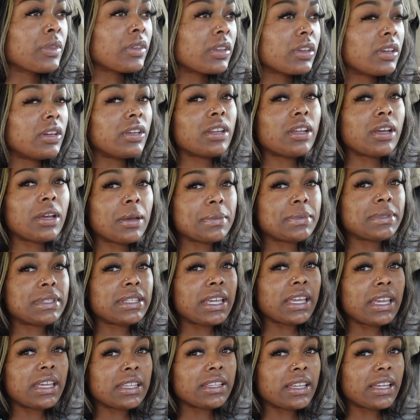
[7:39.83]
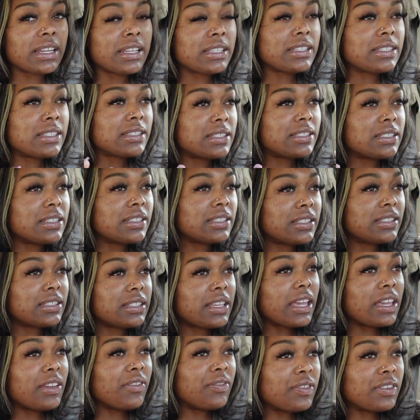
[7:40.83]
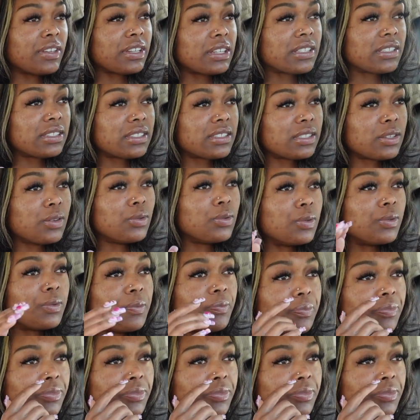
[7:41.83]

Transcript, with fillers: You know I'm saying? That it's just safe and it's cool.